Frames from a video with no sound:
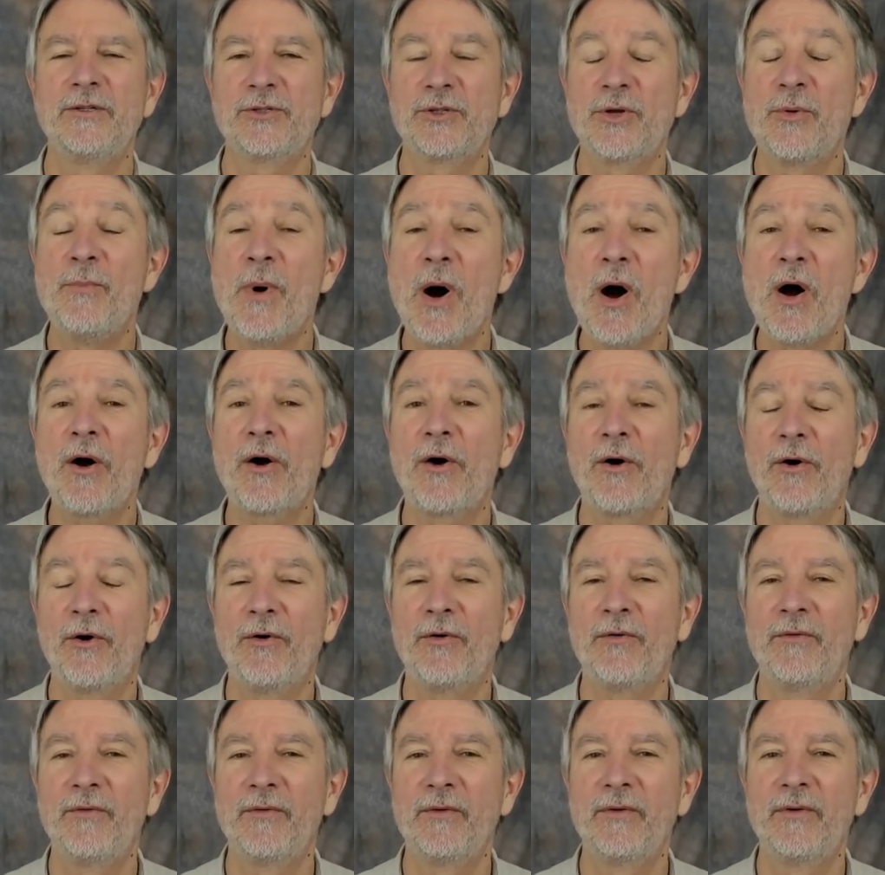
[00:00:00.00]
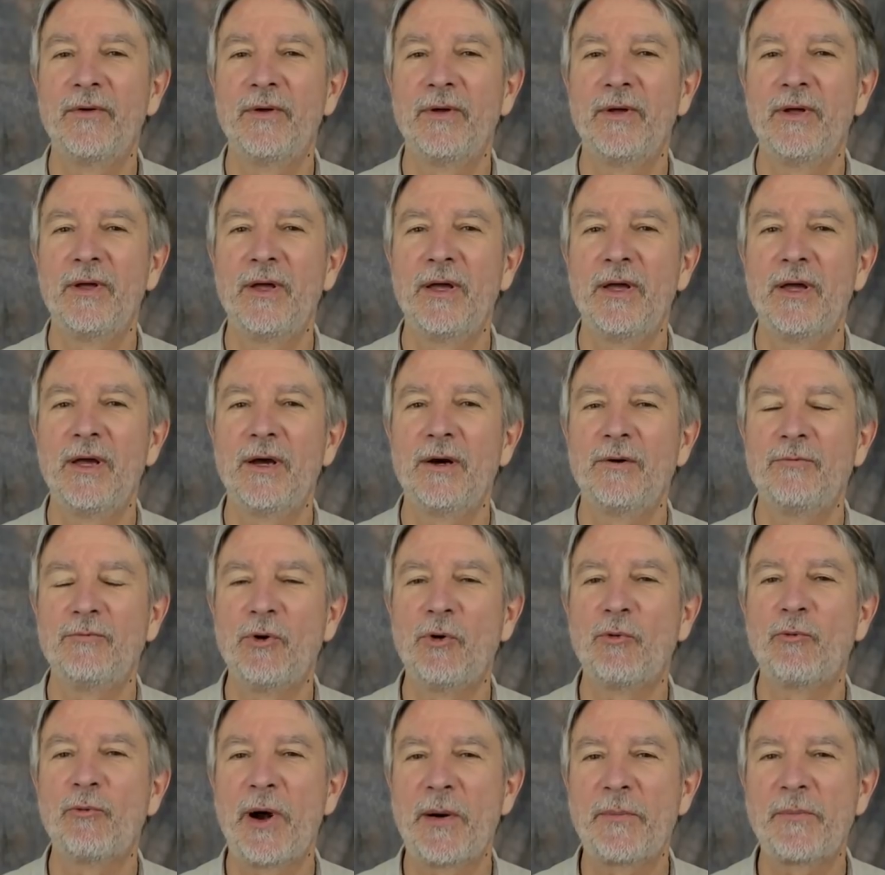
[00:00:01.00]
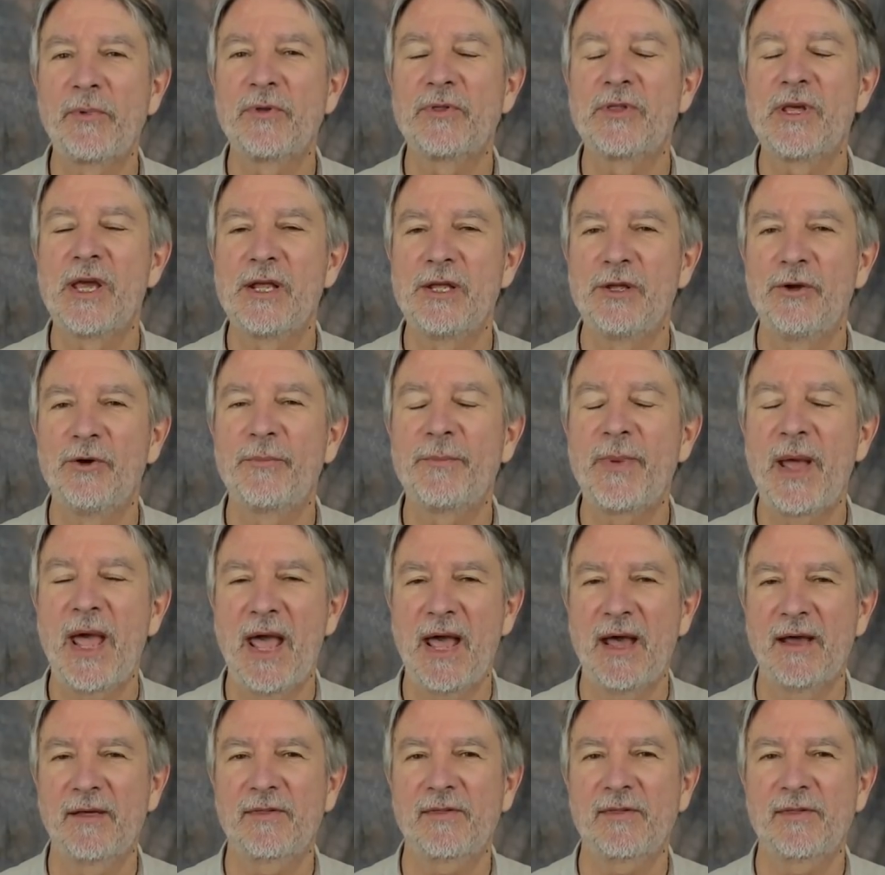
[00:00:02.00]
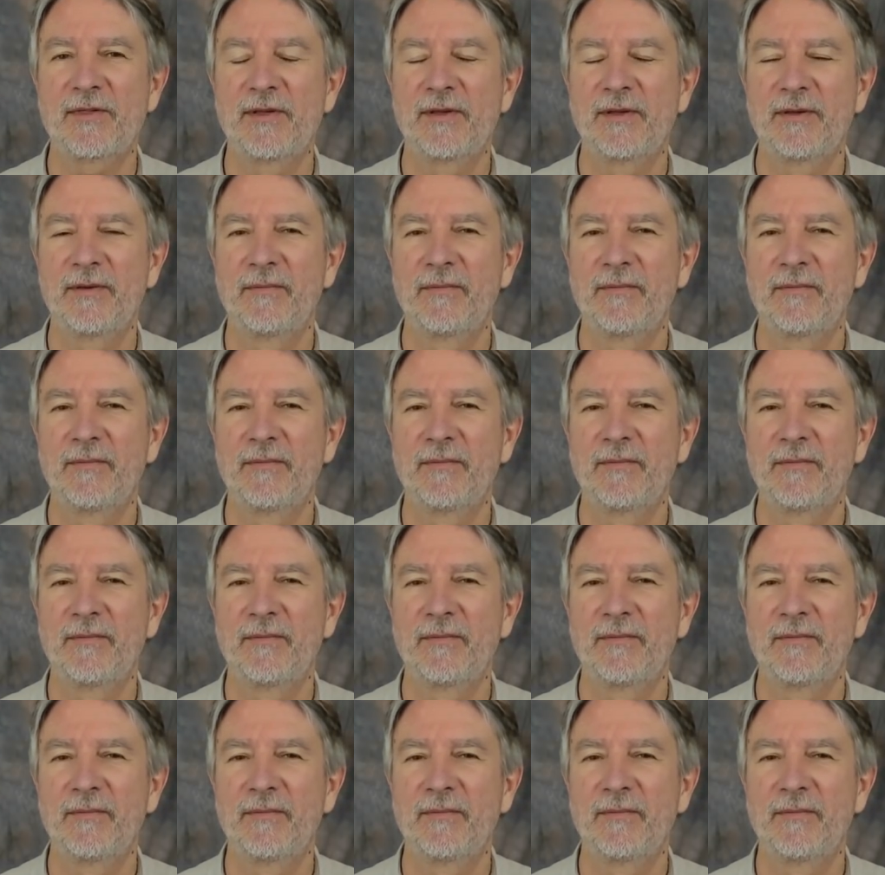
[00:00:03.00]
tomorrow, will represent your past.